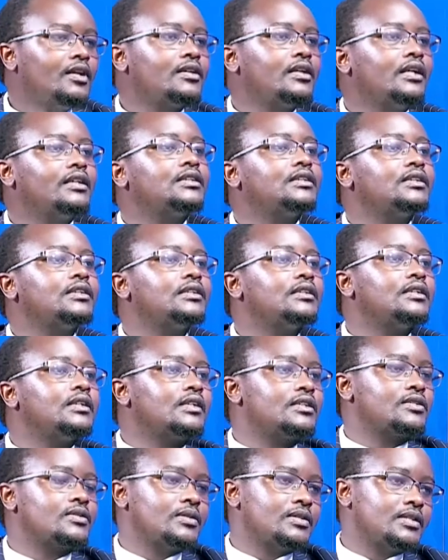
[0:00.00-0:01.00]
that
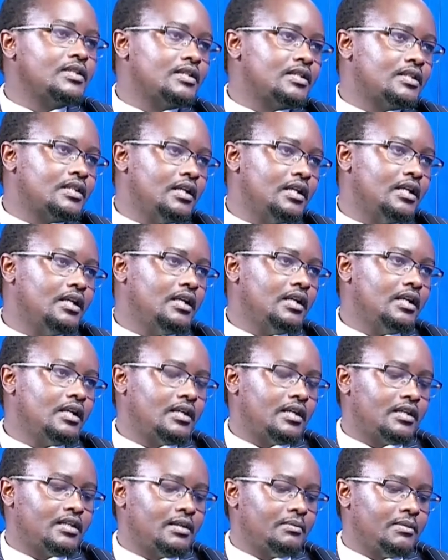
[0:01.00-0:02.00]
the resources
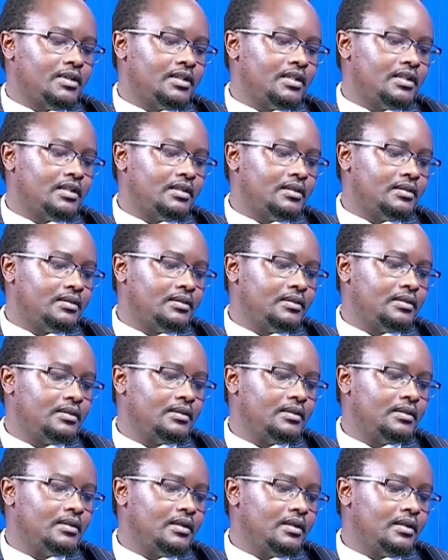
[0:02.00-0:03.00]
that have been
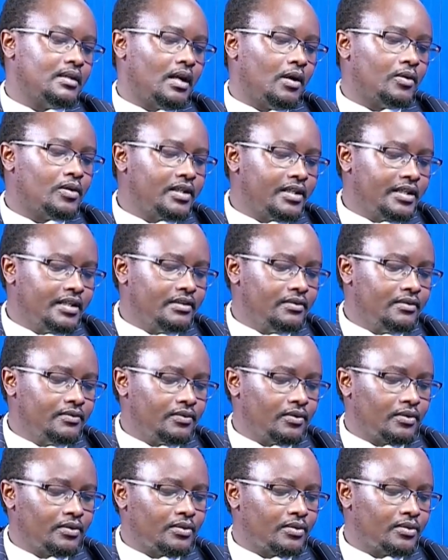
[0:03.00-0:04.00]
outlaid
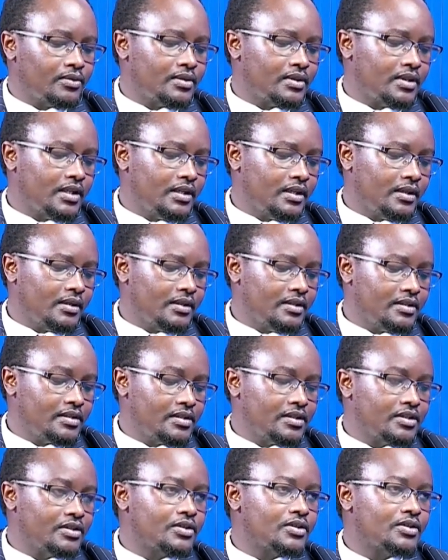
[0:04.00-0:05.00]
for those
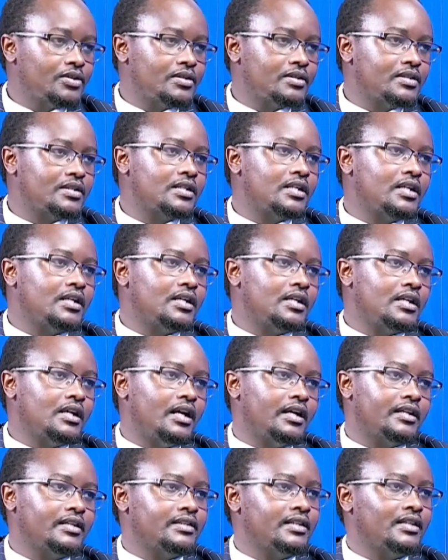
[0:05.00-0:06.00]
institutions
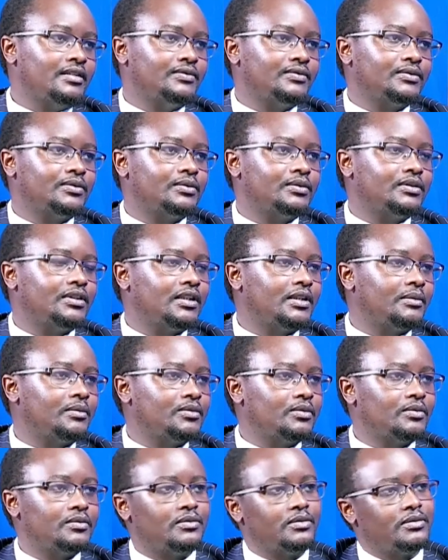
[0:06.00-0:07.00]
are enough to
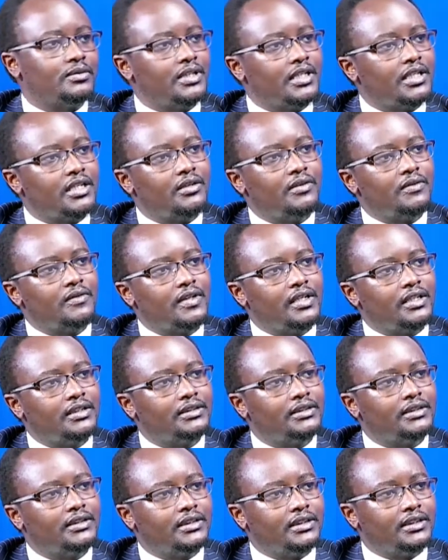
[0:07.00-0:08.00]
take care of
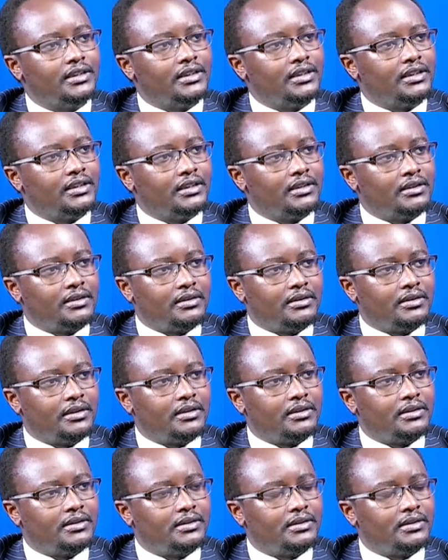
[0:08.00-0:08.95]
that. Yeah.